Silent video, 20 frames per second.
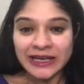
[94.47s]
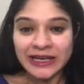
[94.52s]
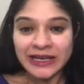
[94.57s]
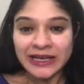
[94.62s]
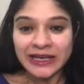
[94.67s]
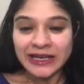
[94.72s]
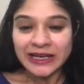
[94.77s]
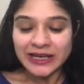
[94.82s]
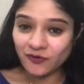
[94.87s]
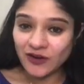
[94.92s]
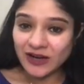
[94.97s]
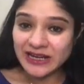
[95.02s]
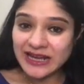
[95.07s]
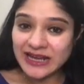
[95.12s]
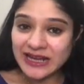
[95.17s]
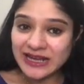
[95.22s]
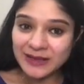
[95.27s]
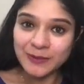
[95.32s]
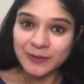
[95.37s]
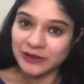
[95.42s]
If at any
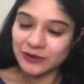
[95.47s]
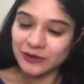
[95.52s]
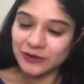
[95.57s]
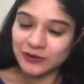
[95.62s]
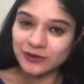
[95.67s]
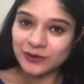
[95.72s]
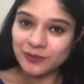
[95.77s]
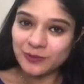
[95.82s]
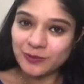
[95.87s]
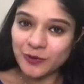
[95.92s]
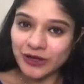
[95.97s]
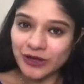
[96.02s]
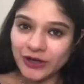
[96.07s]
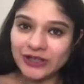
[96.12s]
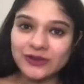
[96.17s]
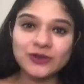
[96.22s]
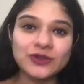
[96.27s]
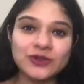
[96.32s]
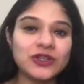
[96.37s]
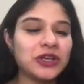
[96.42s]
particular point you
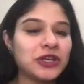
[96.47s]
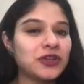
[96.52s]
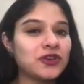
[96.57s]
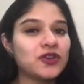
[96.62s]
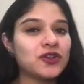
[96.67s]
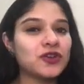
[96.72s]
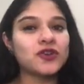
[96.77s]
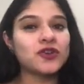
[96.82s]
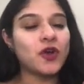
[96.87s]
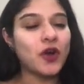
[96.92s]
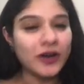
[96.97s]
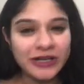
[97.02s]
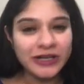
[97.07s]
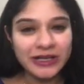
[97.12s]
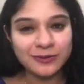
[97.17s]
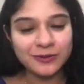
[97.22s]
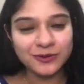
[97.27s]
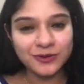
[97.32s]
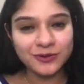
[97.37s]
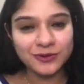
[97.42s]
think you're not able
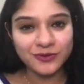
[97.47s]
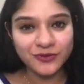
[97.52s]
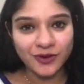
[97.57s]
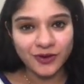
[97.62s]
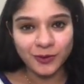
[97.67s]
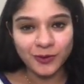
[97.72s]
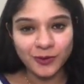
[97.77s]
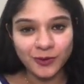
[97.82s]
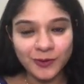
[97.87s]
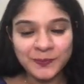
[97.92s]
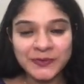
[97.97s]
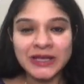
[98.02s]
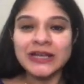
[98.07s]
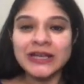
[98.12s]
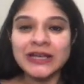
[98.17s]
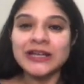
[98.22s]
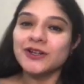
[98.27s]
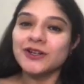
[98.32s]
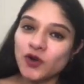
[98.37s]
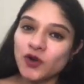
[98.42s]
to follow,
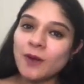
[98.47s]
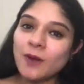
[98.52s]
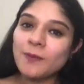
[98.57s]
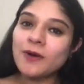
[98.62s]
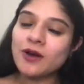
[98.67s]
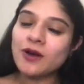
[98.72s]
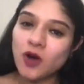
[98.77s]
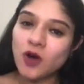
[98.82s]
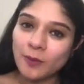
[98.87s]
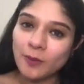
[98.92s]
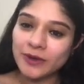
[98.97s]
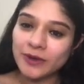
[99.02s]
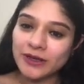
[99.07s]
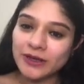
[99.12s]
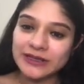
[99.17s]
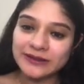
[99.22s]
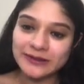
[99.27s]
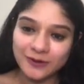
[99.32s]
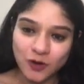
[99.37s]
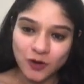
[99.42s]
drop a comment in
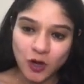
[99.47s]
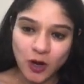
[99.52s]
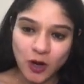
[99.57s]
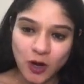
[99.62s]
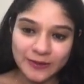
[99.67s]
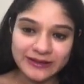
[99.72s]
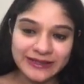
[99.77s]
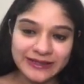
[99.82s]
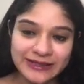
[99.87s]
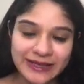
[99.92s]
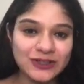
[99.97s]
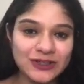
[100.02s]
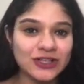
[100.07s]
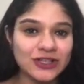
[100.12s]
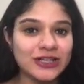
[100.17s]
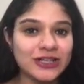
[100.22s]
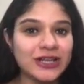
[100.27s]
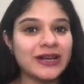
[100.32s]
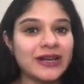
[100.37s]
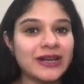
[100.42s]
the comment section
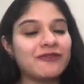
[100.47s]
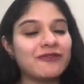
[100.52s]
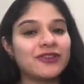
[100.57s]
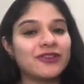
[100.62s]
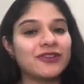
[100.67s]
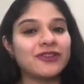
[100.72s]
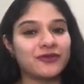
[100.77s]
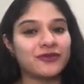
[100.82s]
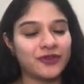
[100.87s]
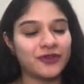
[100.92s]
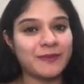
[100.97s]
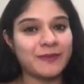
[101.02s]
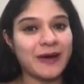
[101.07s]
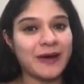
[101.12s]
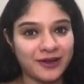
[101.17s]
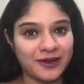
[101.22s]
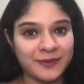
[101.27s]
and I will revert back.